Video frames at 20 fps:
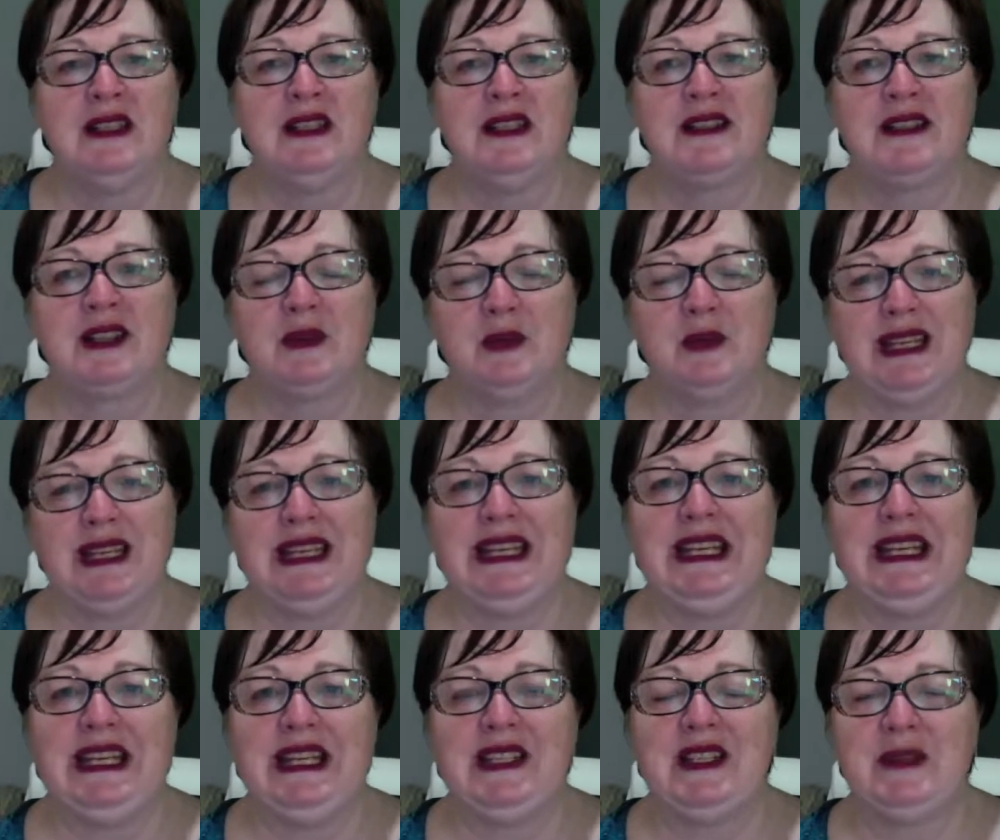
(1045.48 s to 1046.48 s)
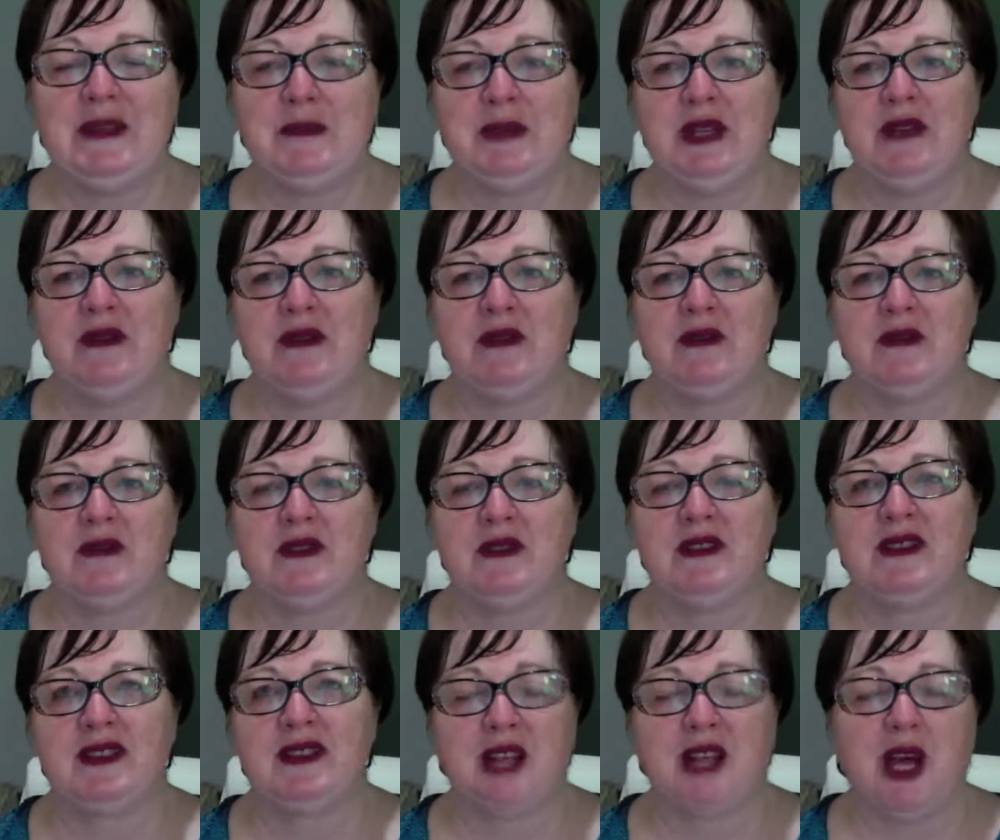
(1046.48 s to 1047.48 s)
So we need to build
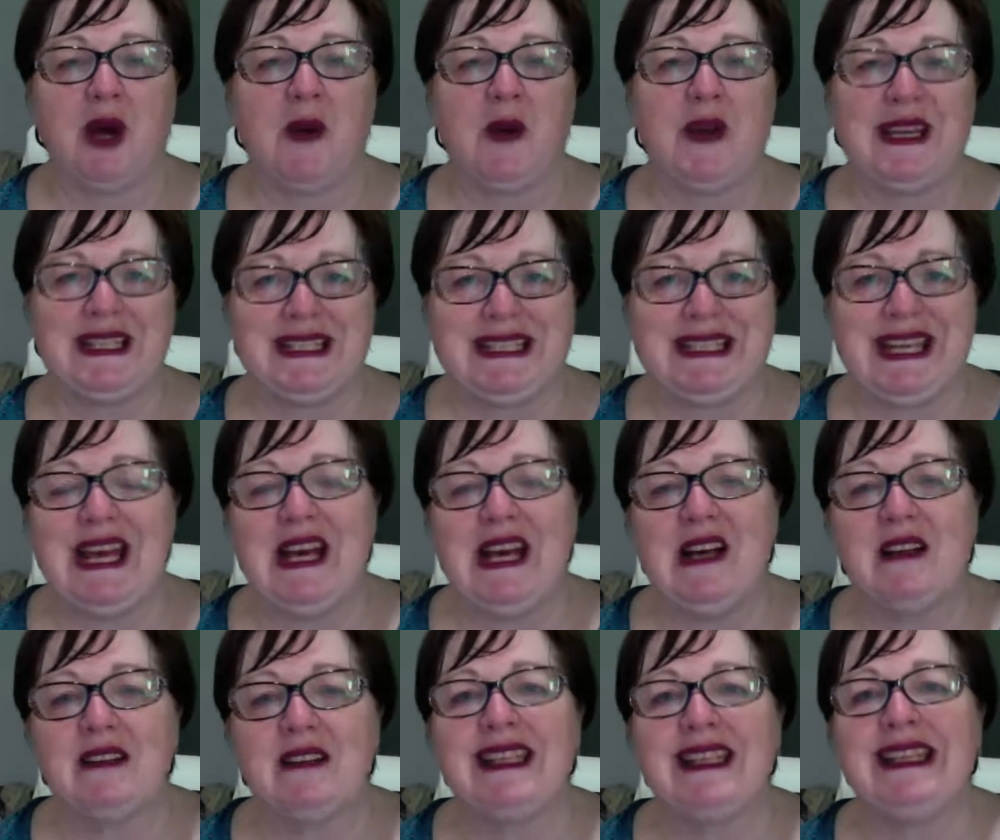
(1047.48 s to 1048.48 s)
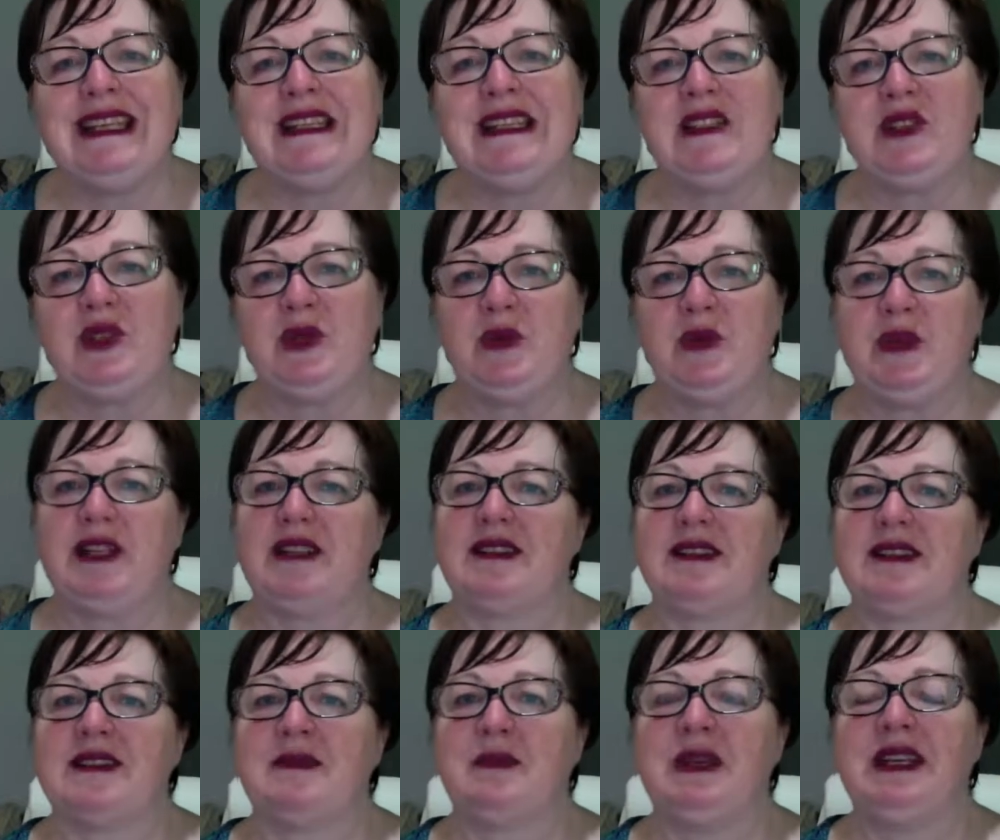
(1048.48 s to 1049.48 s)
slowing down into
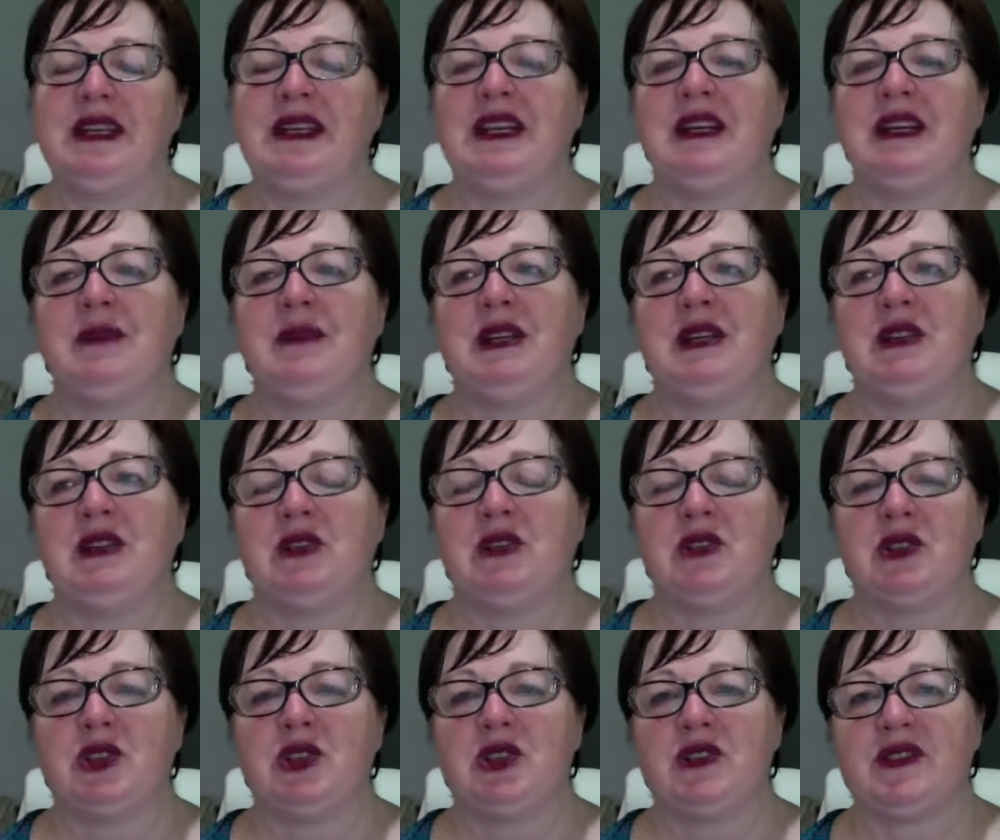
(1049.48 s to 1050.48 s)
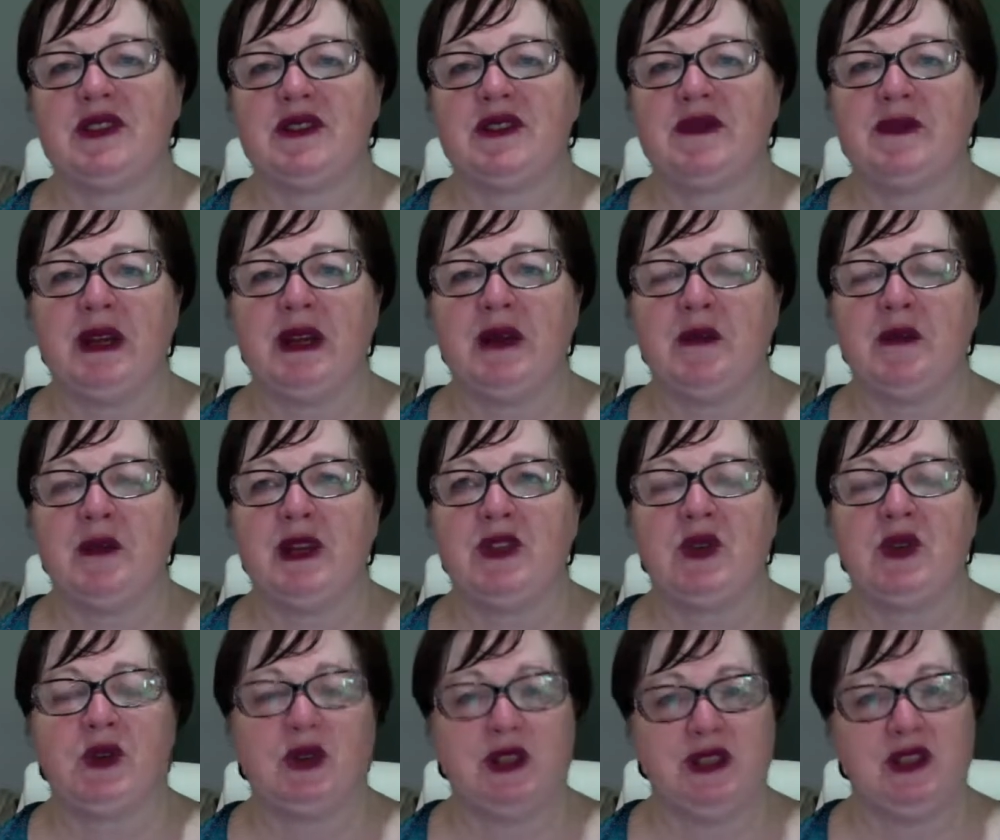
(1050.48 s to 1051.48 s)
us, becoming conscious of when we're
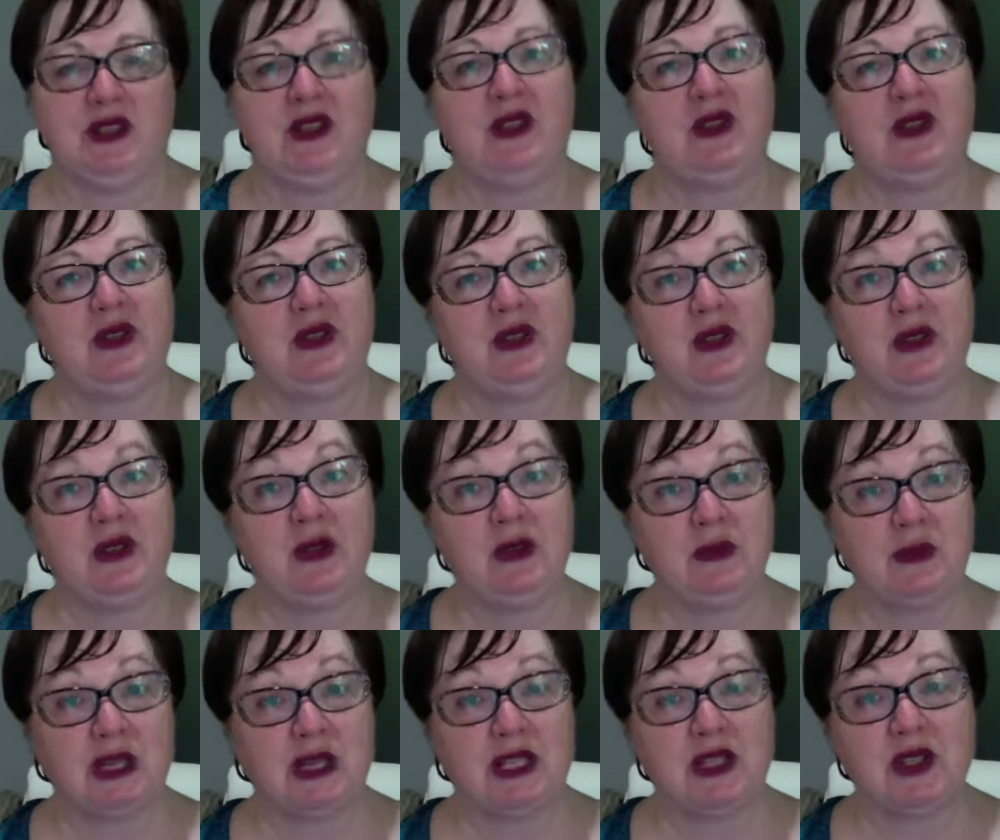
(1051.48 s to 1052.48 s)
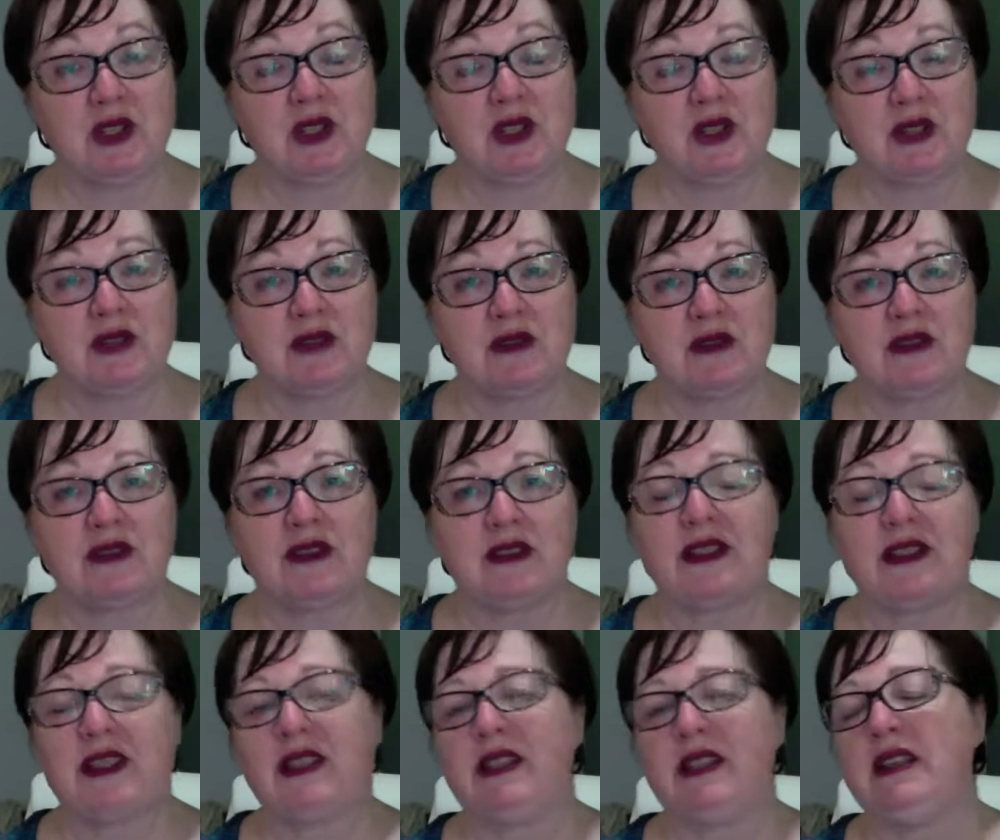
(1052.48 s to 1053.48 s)
trying to do too much,
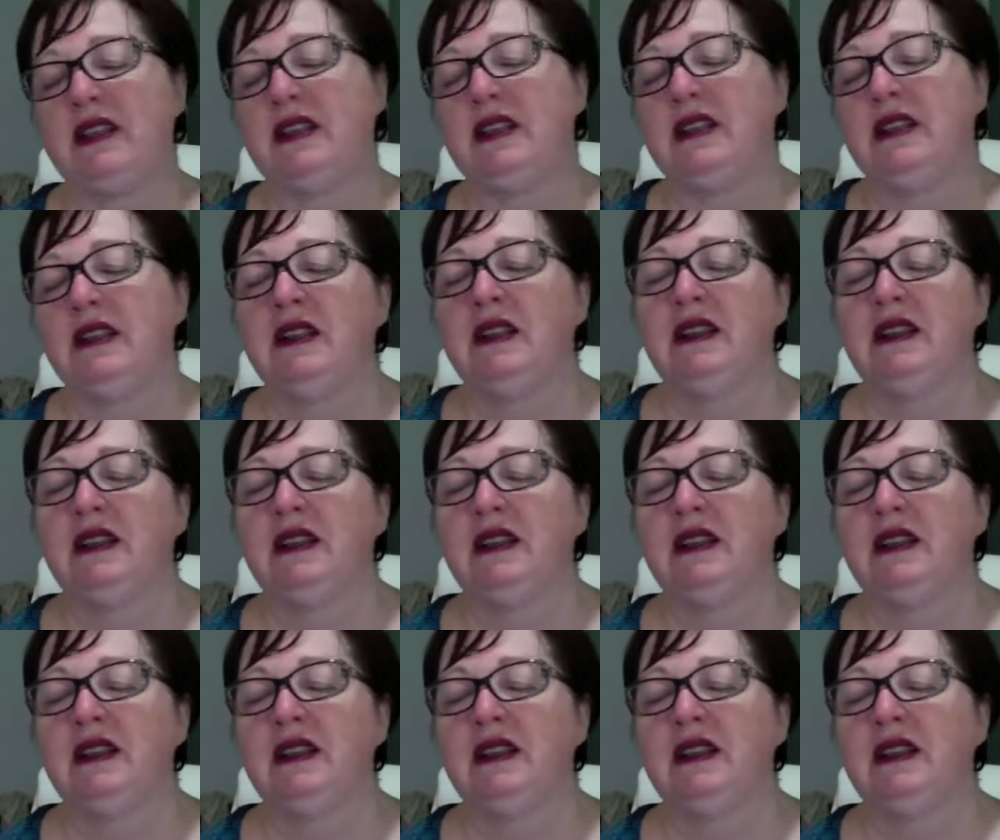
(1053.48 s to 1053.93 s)
okay?